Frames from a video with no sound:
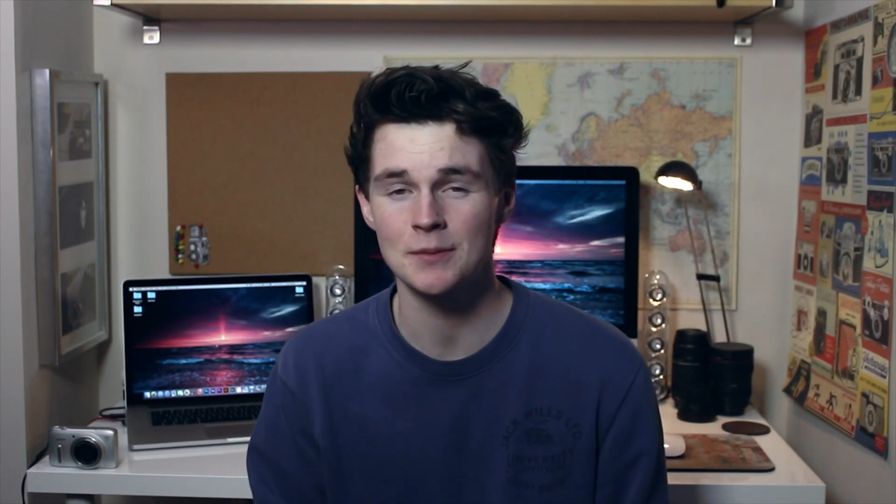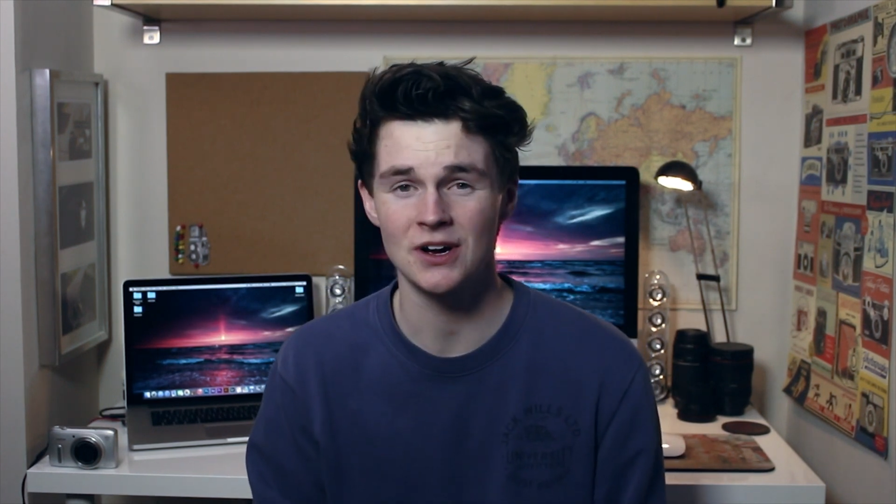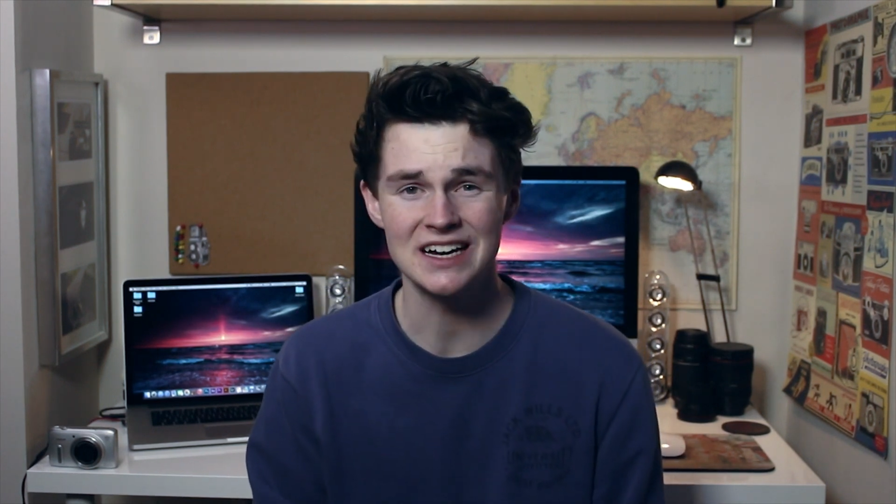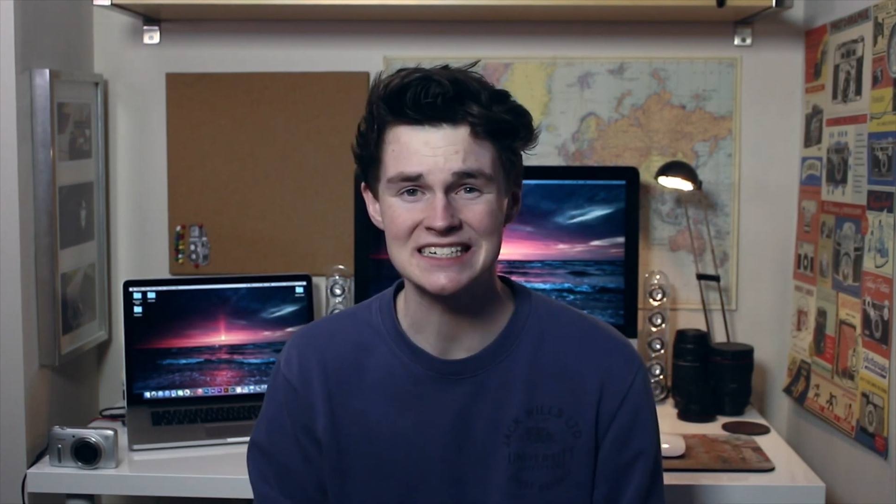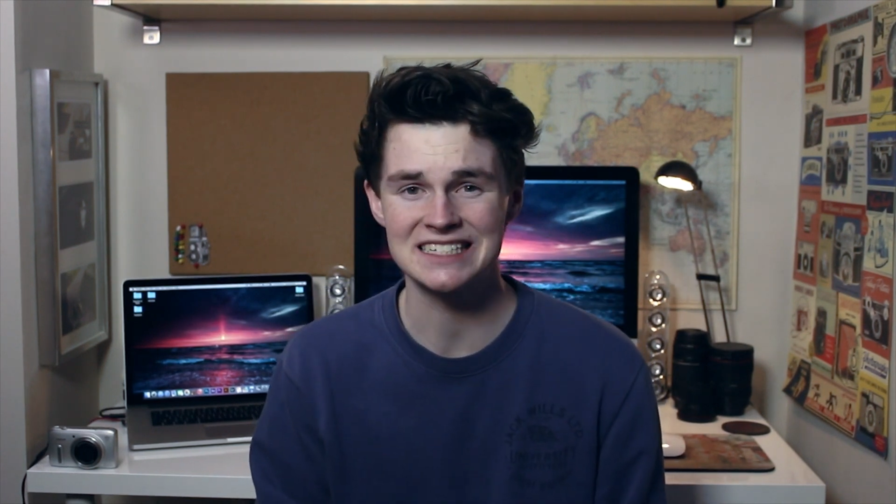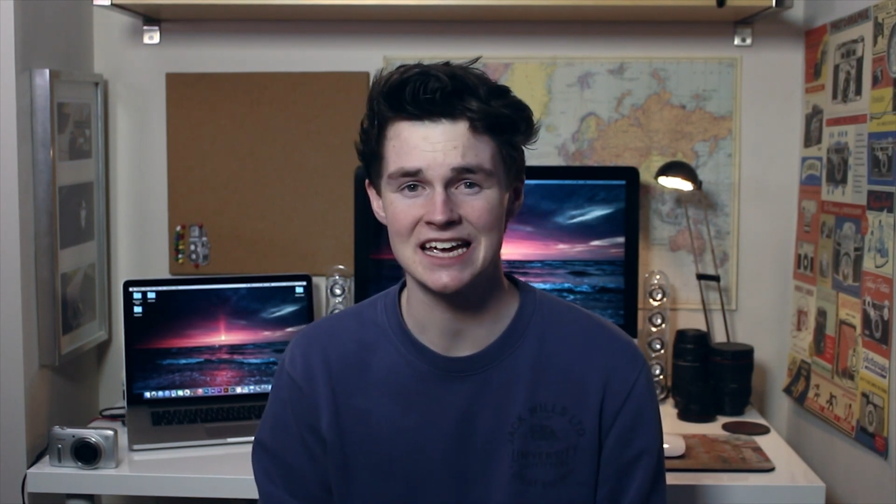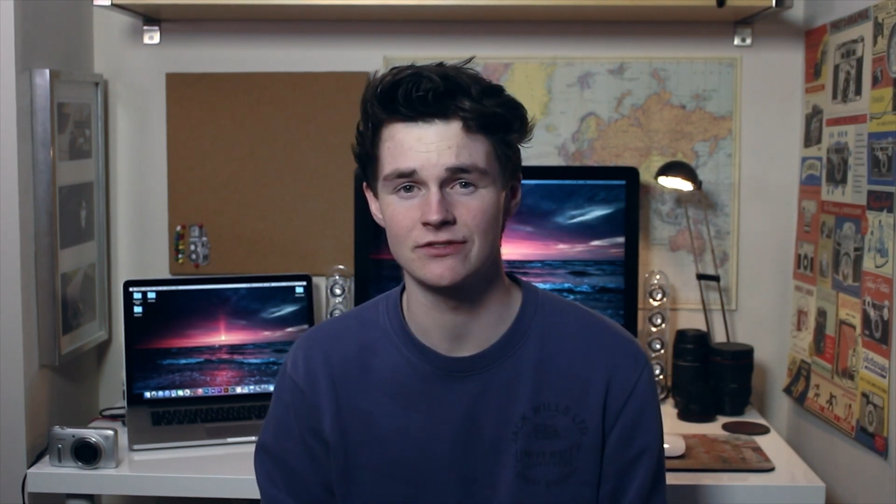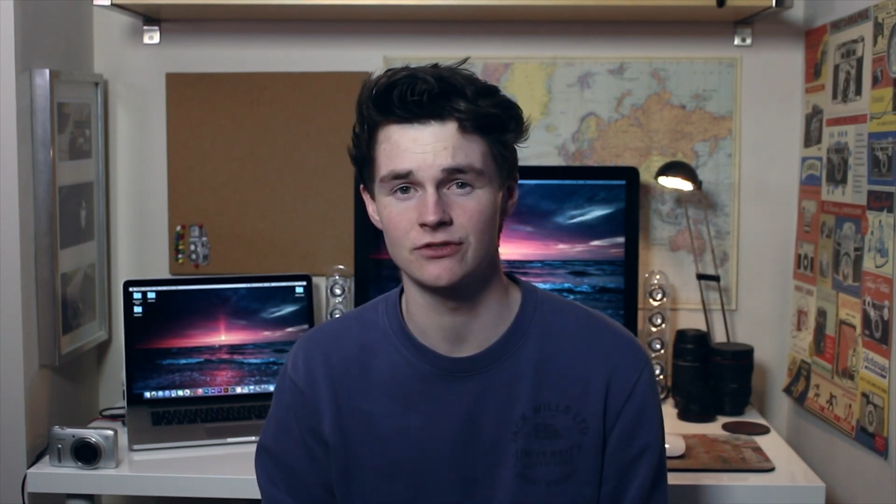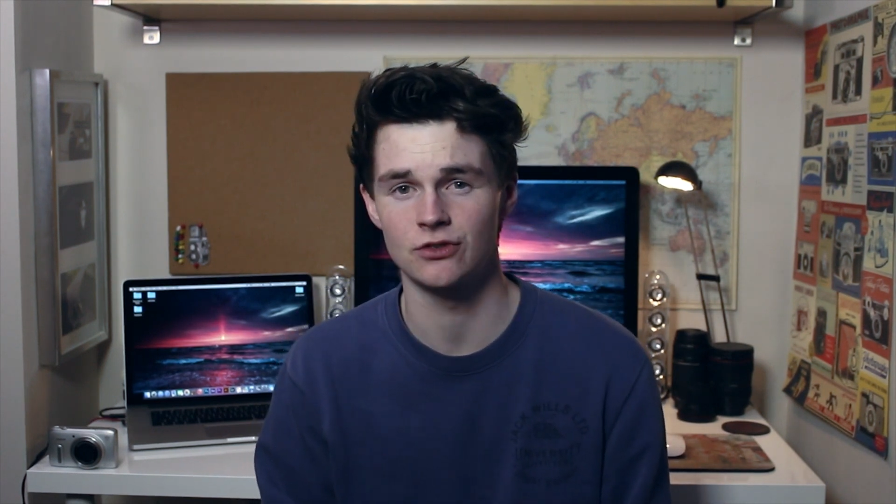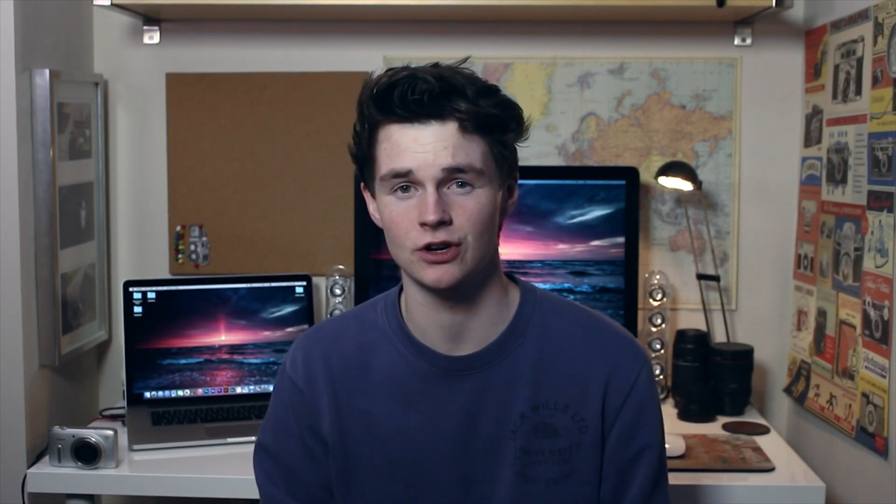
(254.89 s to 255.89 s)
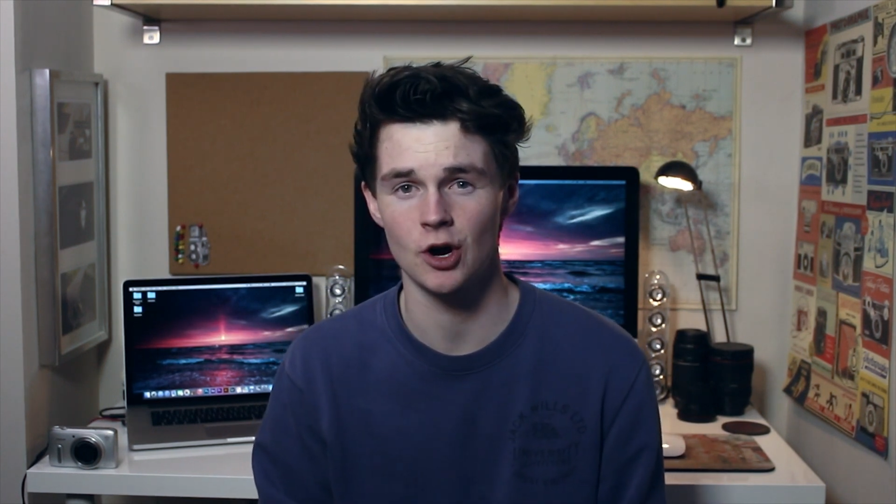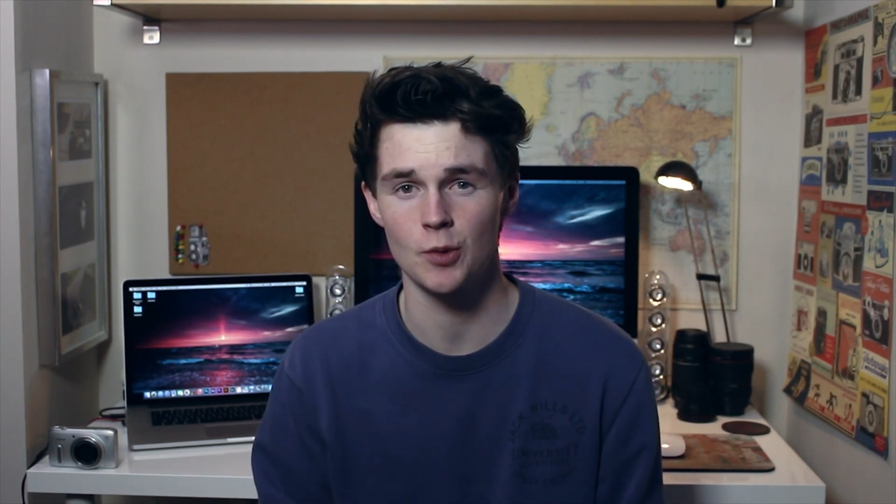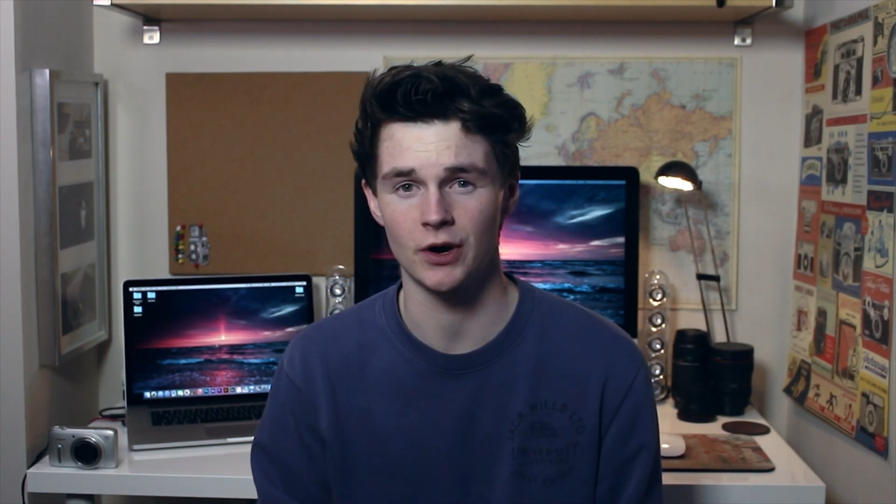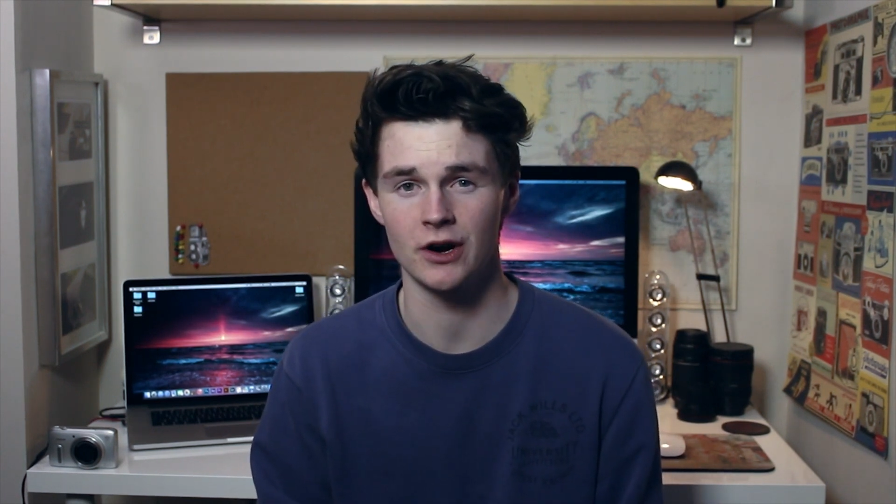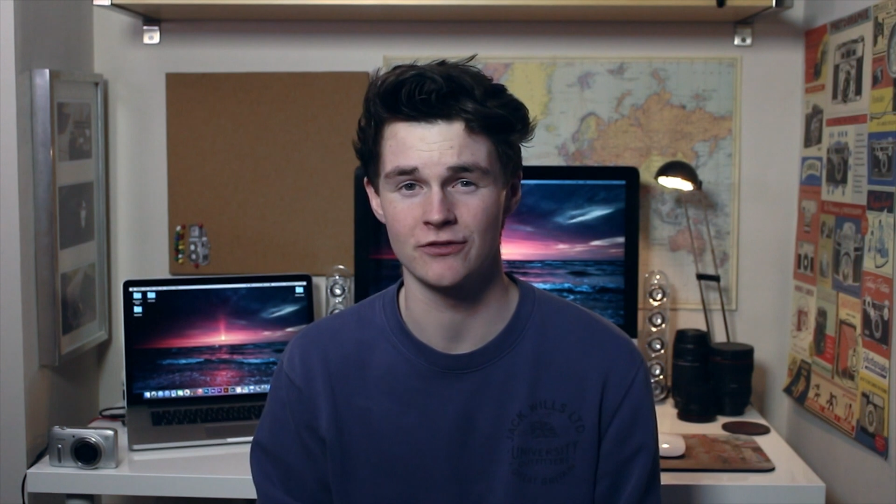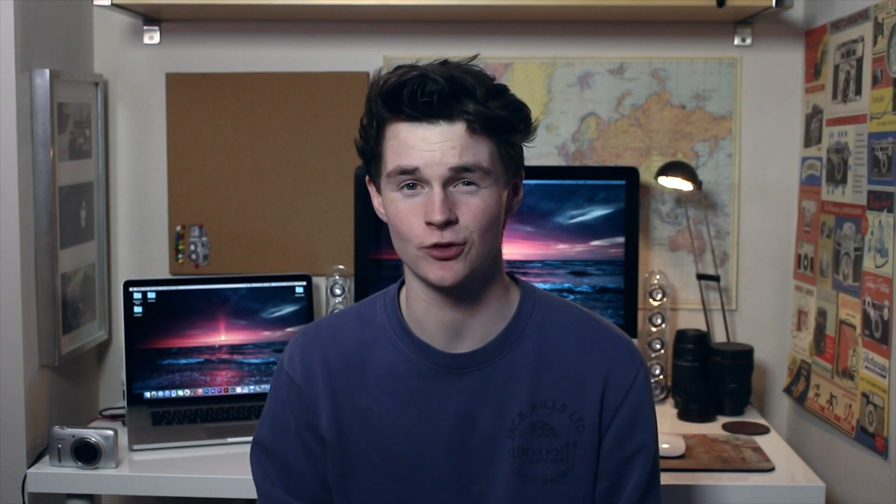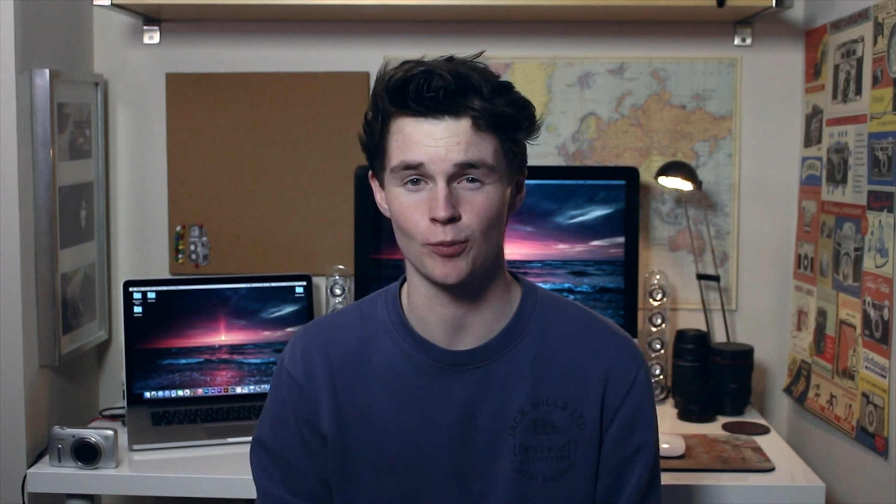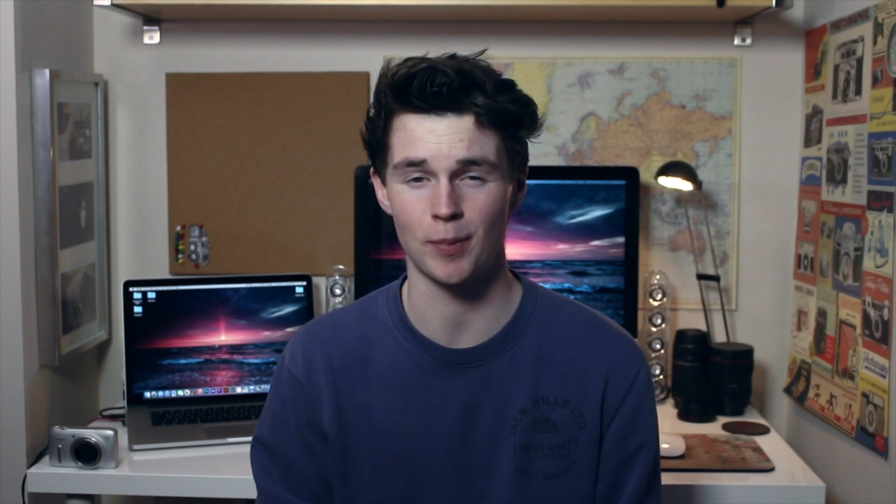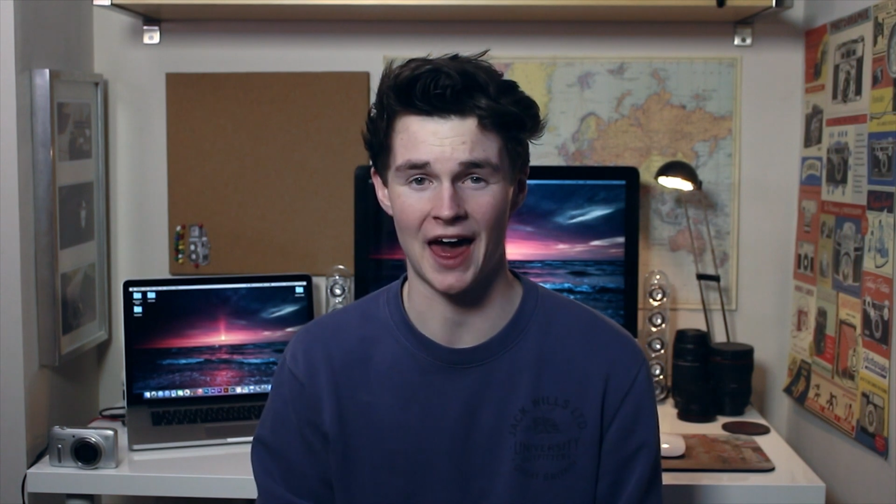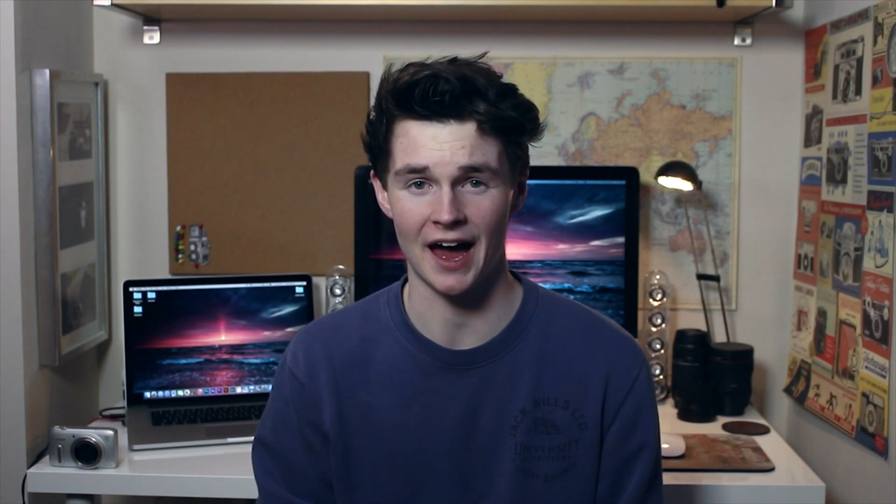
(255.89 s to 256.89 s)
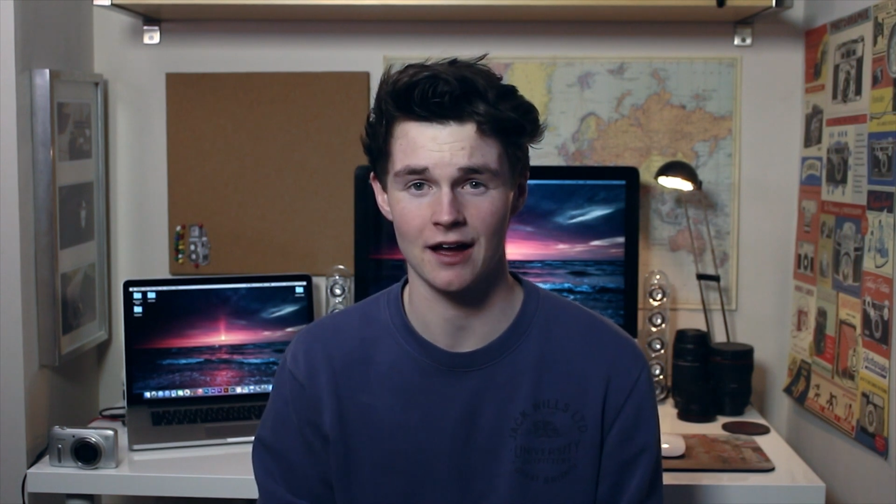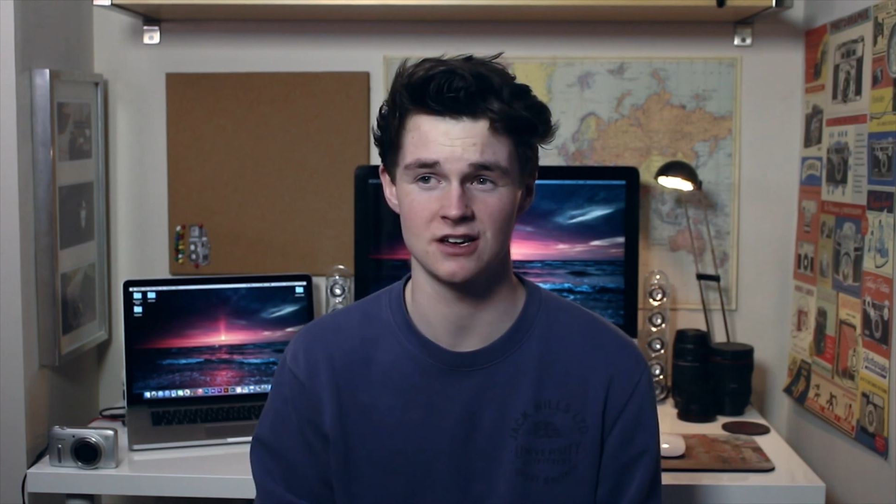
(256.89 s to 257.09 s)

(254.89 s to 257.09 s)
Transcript: kind of saving for a GoPro Hero 4 Black.